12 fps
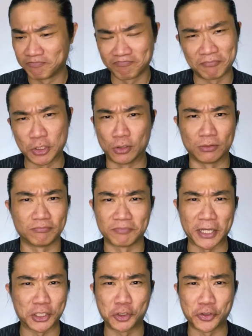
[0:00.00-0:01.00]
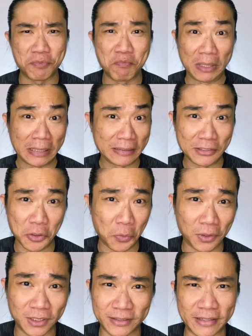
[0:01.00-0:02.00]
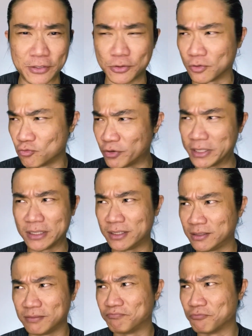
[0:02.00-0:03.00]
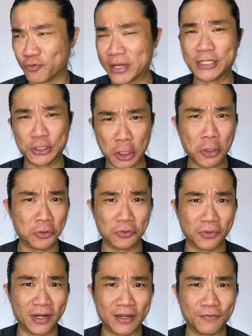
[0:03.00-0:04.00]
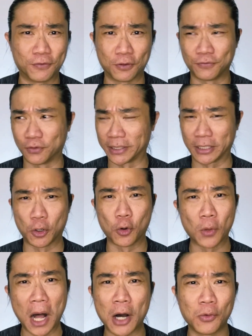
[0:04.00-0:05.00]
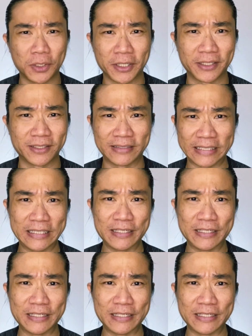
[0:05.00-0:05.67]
you know, extreme burn in your wallet, and you're ready to go, right, for like a whole hour at a dinner